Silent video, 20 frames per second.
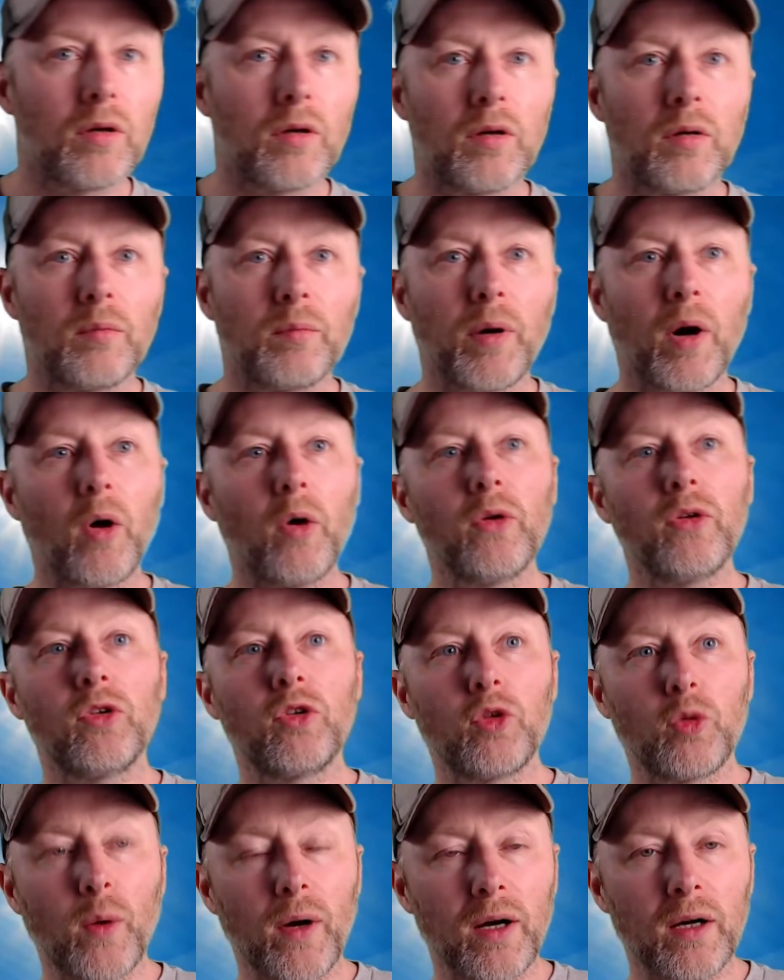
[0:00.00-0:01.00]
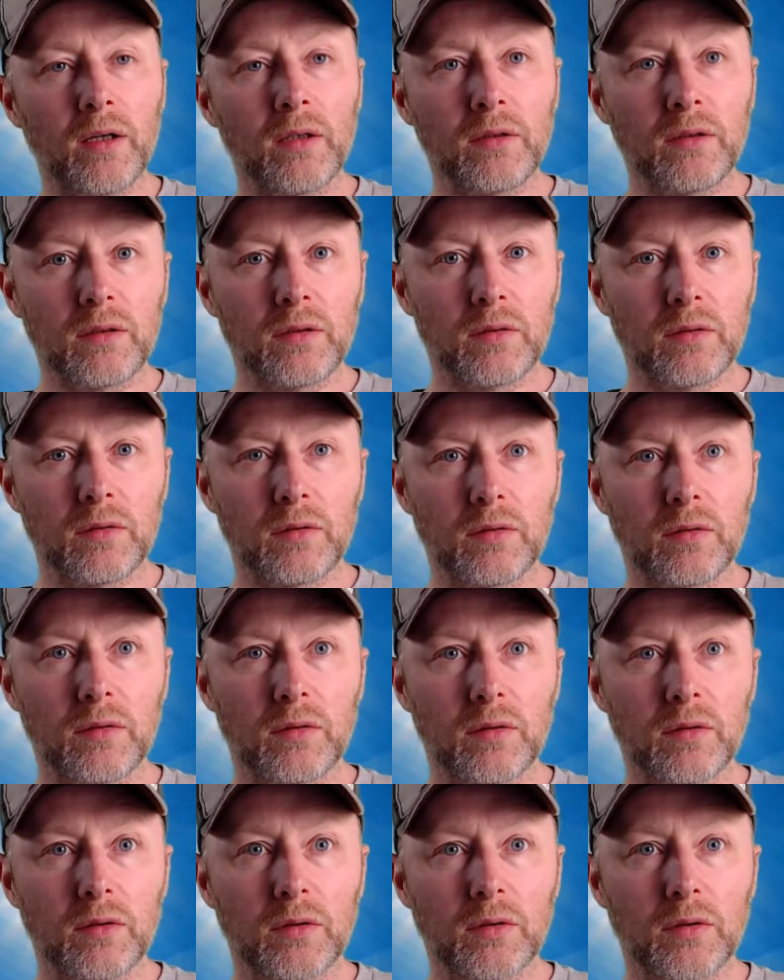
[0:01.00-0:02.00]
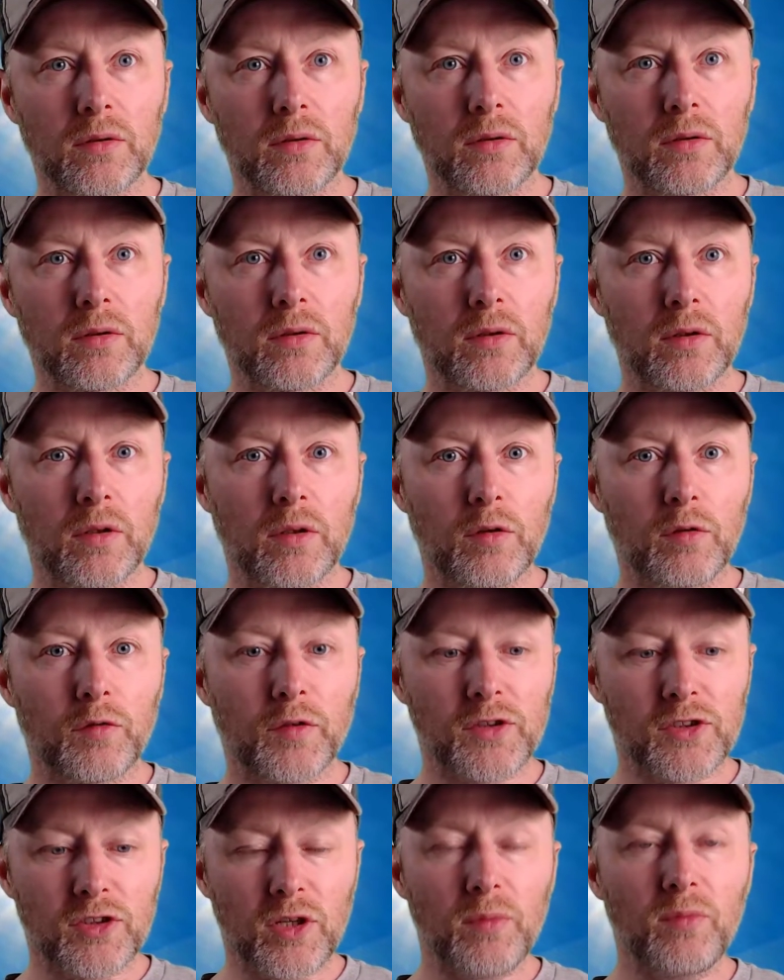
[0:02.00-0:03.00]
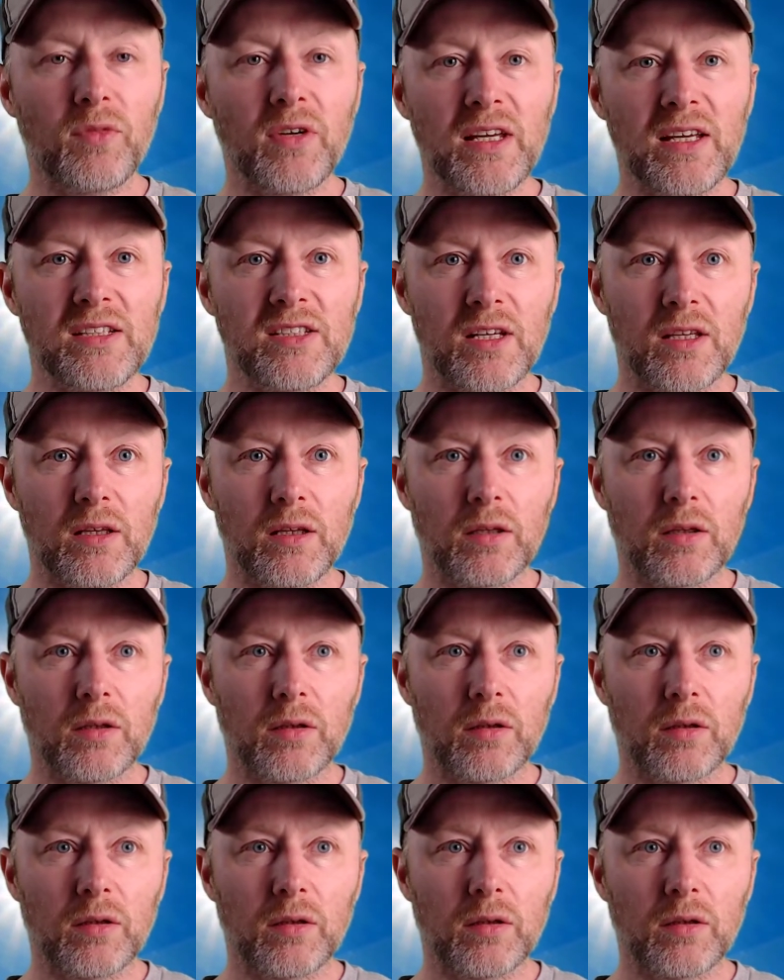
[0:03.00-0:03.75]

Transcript: But on Twitter, for some reason,